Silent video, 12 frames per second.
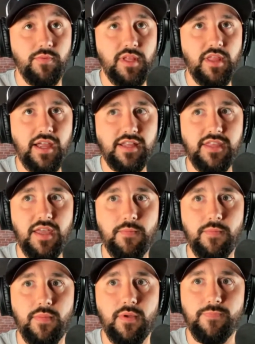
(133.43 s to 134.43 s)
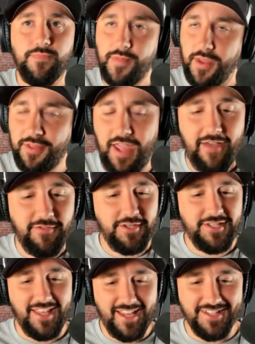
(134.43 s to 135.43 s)
be like them. They have
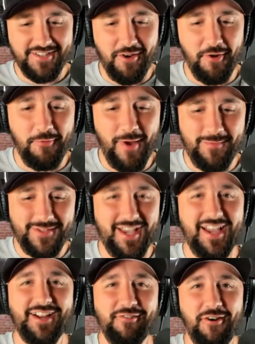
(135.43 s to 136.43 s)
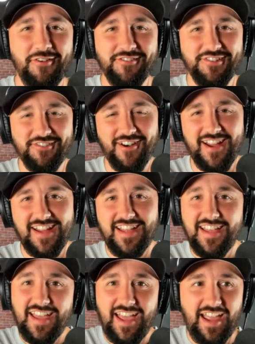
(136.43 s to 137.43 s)
these things called website crawlers, right?
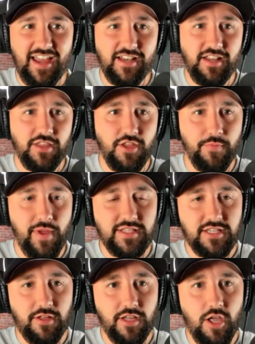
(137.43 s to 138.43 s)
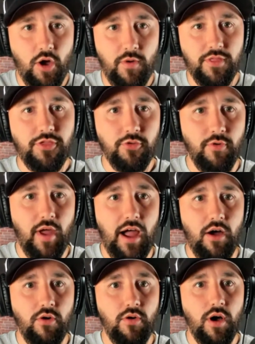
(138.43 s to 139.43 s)
And they're basically going
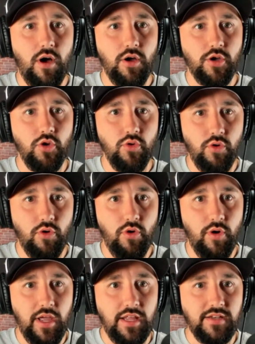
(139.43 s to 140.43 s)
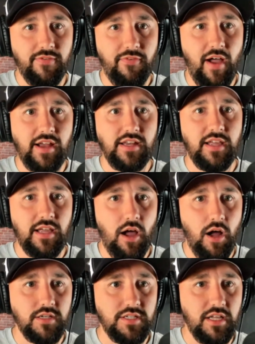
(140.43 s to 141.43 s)
throughout Google and finding
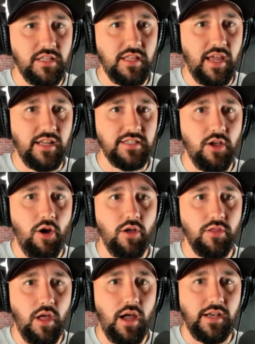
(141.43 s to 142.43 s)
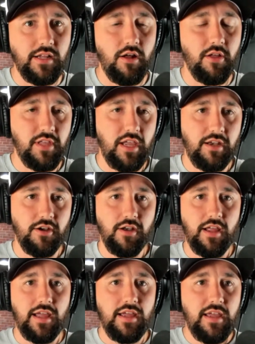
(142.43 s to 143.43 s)
content that is online and on the
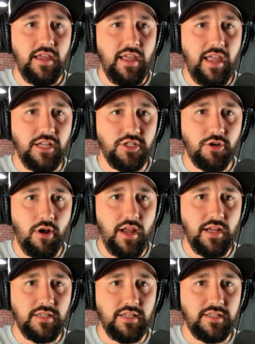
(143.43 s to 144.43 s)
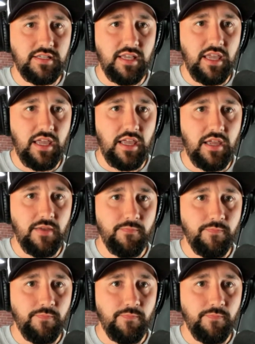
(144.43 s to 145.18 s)
internet and trying to see,